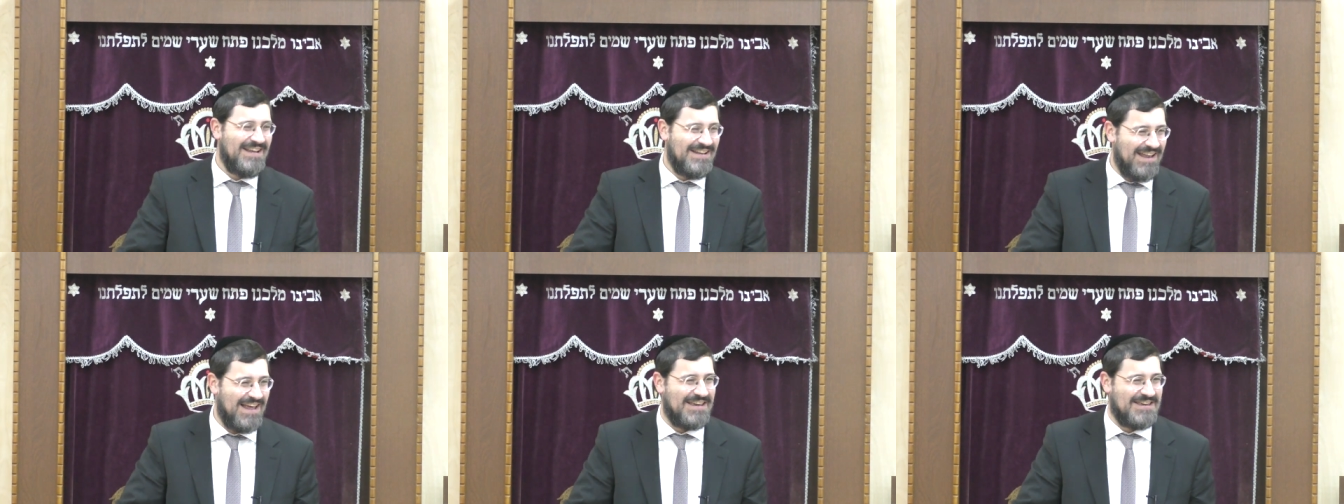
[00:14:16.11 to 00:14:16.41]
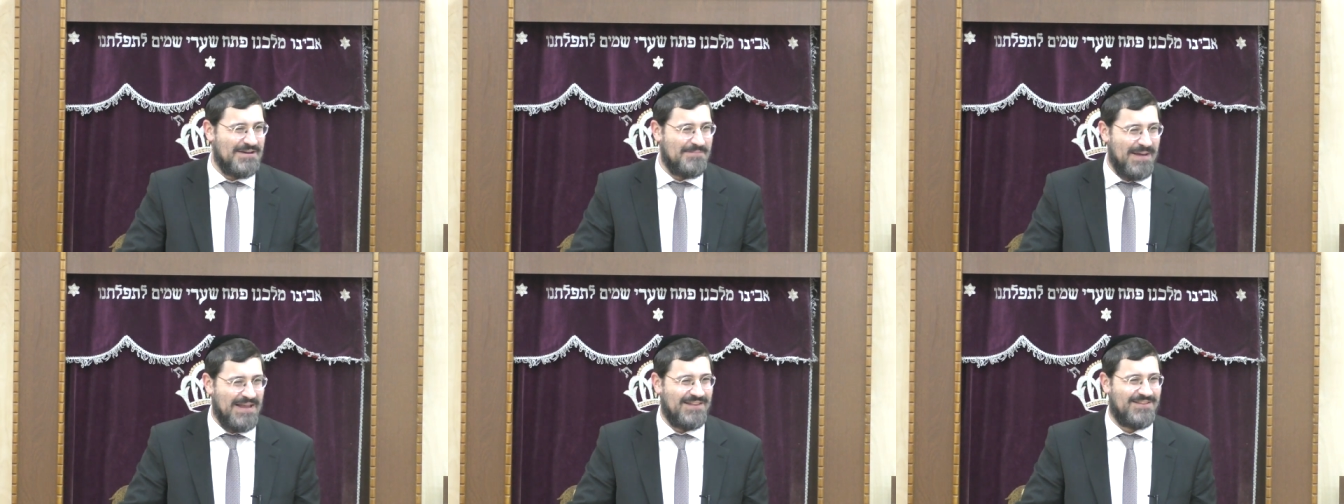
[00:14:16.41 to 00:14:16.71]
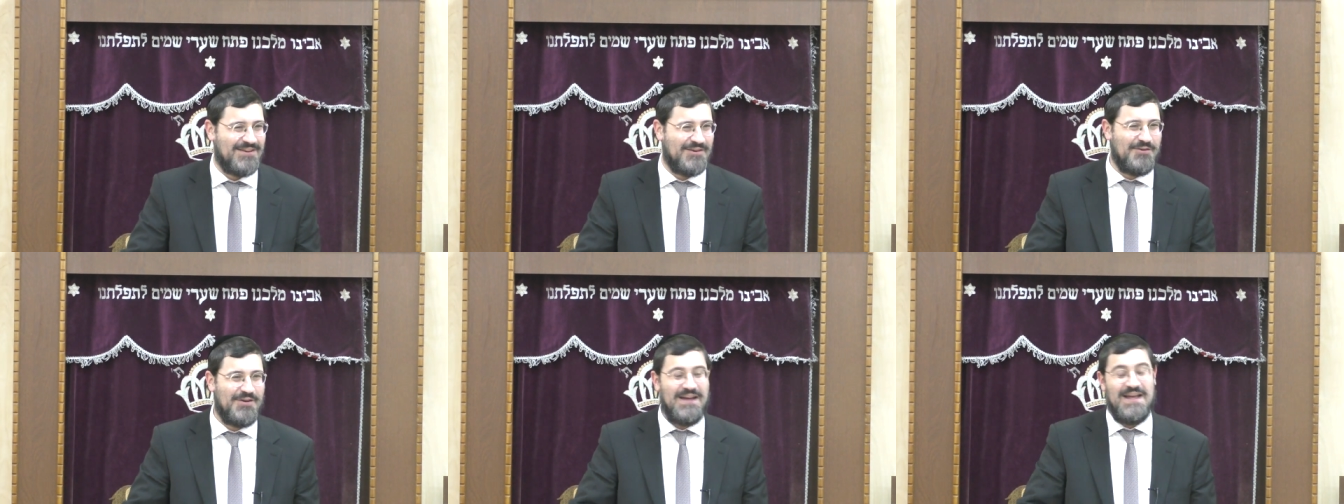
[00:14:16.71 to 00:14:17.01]
like you
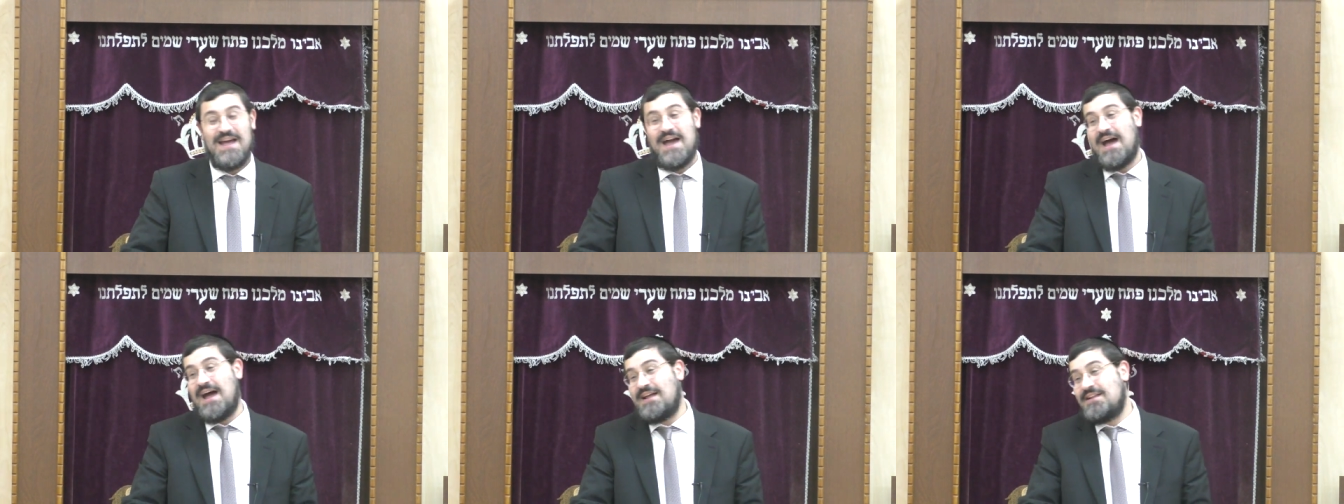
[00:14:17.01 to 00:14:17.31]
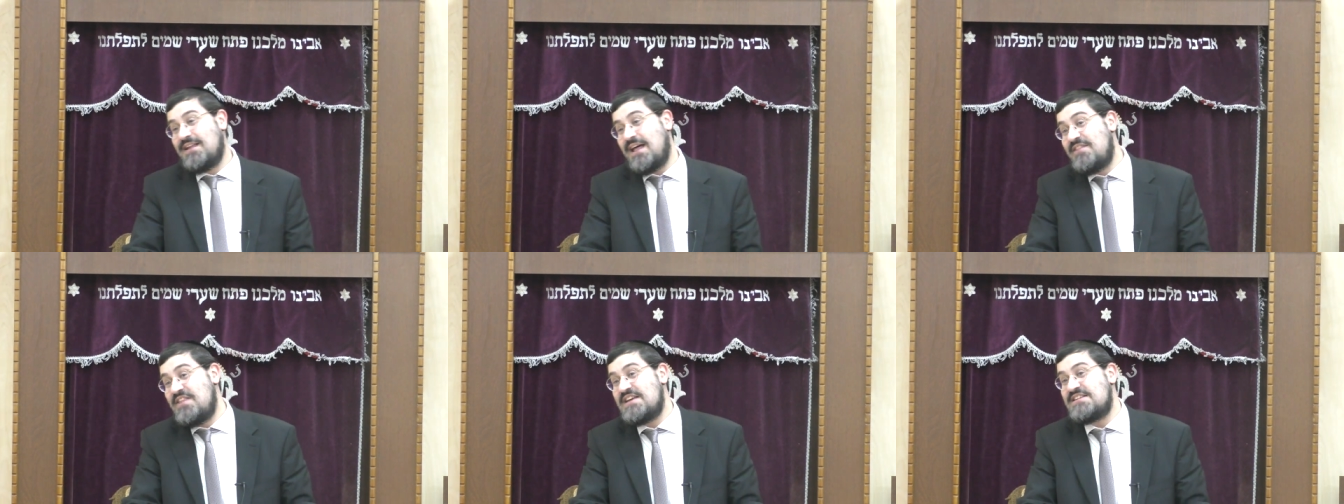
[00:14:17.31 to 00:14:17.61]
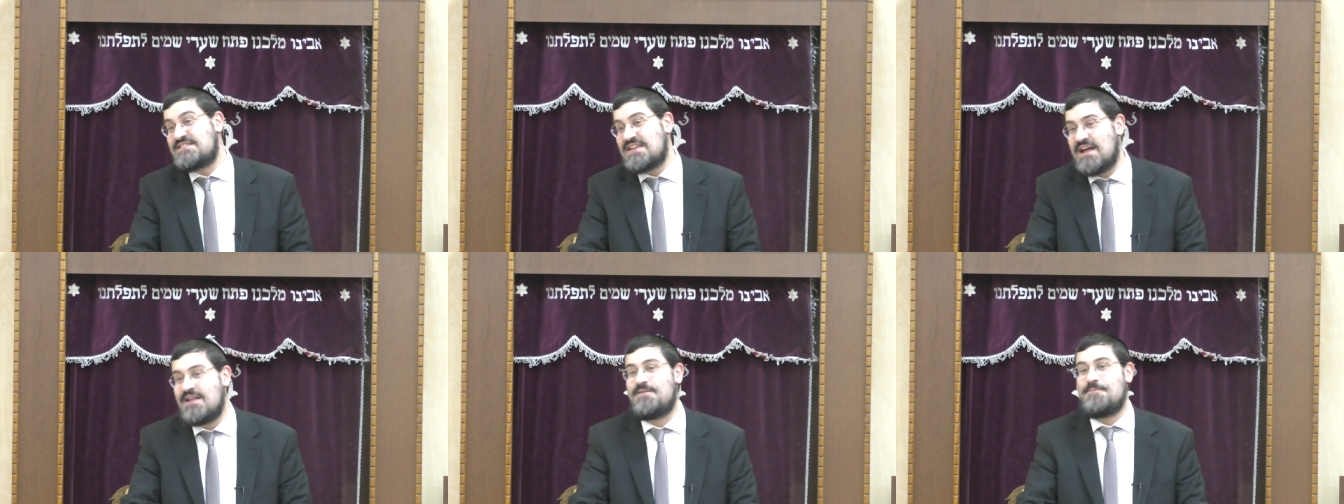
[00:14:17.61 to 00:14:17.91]
meant to. And they
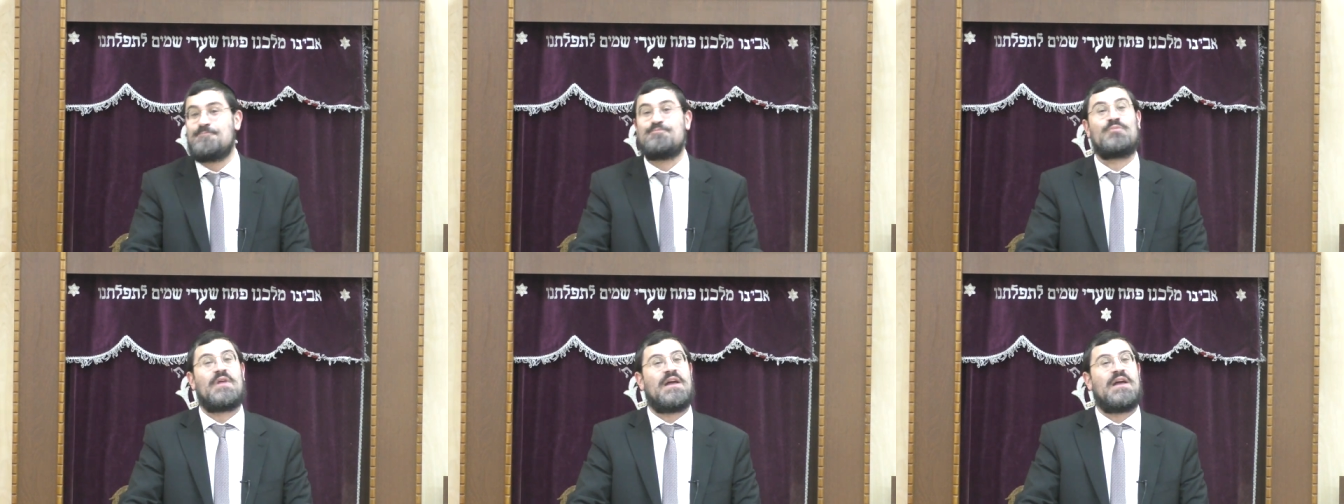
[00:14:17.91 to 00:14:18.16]
said,